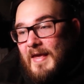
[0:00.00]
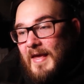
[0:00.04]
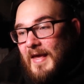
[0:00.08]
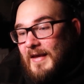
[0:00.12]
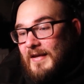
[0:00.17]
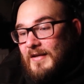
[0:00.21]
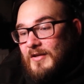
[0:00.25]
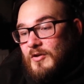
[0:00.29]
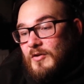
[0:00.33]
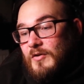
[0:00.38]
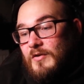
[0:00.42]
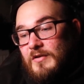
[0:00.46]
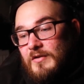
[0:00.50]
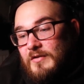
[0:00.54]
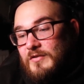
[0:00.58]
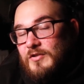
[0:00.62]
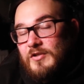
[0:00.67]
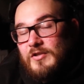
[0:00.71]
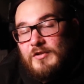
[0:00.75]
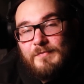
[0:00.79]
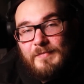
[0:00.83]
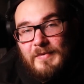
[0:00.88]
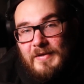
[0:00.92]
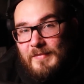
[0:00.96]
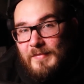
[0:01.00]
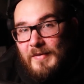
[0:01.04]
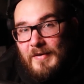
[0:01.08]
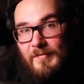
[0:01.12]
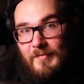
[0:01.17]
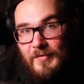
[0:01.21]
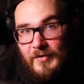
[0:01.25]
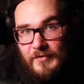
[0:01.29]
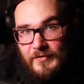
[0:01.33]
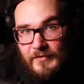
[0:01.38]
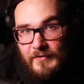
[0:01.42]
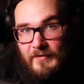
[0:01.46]
It could just be my
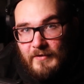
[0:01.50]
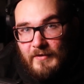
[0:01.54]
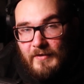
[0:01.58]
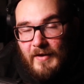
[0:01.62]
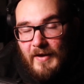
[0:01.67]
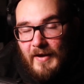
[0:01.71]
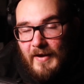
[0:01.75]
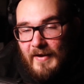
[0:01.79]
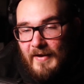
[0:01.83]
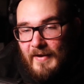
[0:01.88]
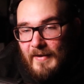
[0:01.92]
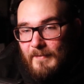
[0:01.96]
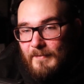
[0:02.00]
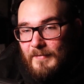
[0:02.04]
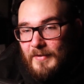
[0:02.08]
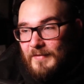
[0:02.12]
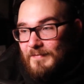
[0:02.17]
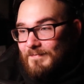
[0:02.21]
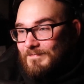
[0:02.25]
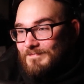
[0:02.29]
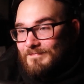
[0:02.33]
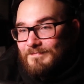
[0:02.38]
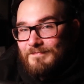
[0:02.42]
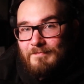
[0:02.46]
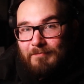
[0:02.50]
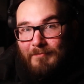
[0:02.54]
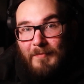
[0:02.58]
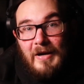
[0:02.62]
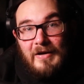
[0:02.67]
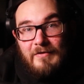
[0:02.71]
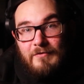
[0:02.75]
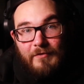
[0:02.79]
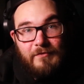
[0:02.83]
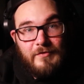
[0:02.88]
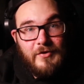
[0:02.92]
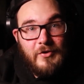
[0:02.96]
model, but
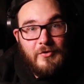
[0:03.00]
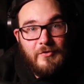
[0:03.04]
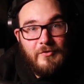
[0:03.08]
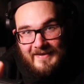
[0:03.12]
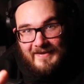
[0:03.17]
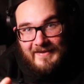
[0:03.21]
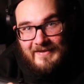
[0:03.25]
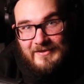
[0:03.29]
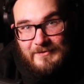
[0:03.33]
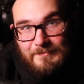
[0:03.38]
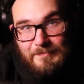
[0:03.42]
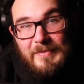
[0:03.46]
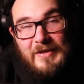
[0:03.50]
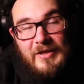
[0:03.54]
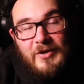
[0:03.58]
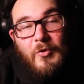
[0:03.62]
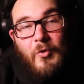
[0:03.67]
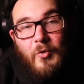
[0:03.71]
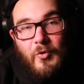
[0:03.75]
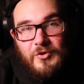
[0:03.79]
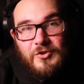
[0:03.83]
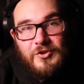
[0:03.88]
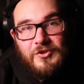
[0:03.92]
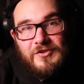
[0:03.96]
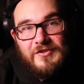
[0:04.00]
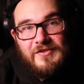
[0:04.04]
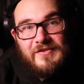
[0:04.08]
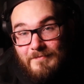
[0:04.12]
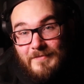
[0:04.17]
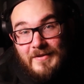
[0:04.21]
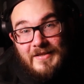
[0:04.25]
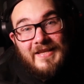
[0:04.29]
my review, be cautious.